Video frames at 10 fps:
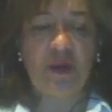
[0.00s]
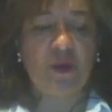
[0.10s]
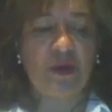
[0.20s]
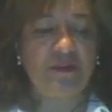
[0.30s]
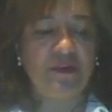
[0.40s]

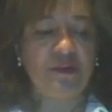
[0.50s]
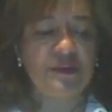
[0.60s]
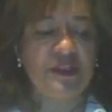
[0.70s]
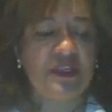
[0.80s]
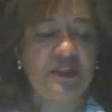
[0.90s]
One of you
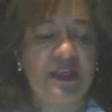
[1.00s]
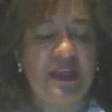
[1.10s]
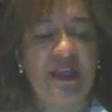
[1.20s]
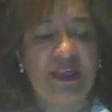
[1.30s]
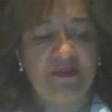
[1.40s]
said,
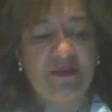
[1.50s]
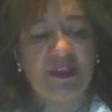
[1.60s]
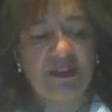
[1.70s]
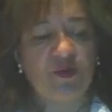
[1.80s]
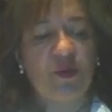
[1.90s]
hey,
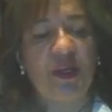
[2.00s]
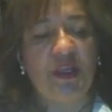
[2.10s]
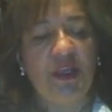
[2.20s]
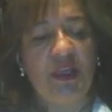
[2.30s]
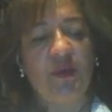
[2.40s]
that's why